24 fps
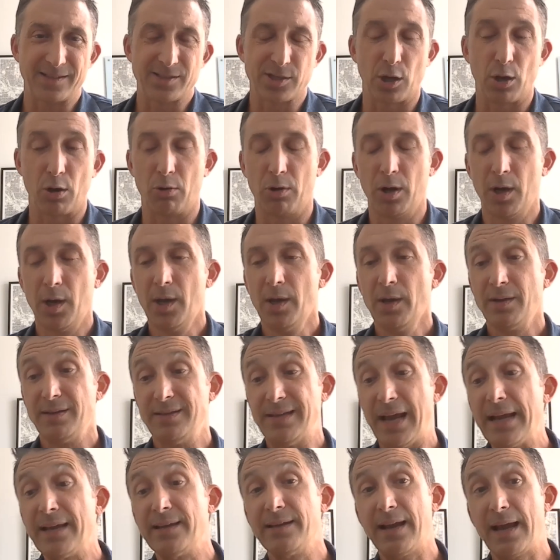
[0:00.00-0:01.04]
So
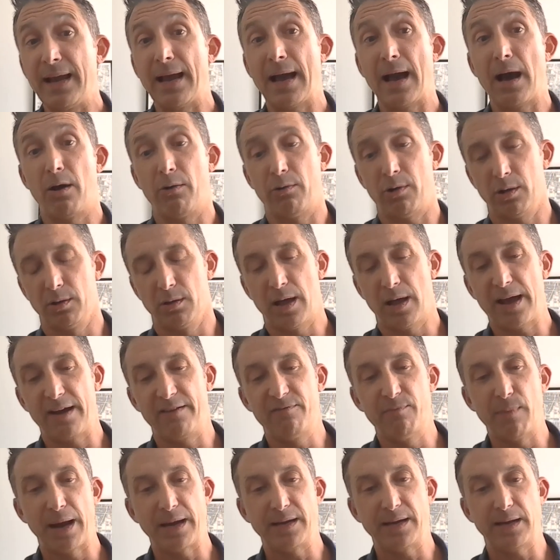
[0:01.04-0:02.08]
day in, day out, a lot
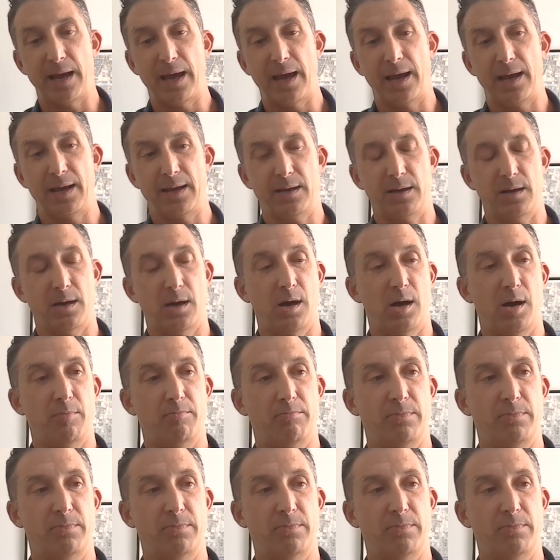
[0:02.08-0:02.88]
of my day